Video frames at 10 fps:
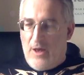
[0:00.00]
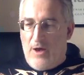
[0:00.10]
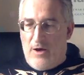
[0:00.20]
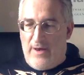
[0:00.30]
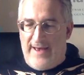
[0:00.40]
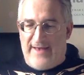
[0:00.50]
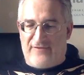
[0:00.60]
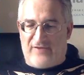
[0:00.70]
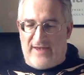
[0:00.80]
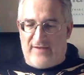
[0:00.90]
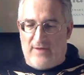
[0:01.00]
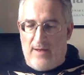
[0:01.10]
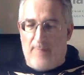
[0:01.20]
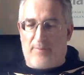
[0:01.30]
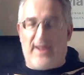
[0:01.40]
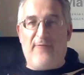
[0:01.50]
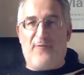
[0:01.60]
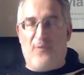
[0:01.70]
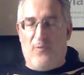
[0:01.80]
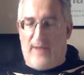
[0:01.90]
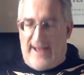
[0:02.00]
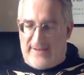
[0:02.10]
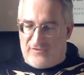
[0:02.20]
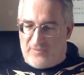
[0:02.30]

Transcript: Her hair said, playful and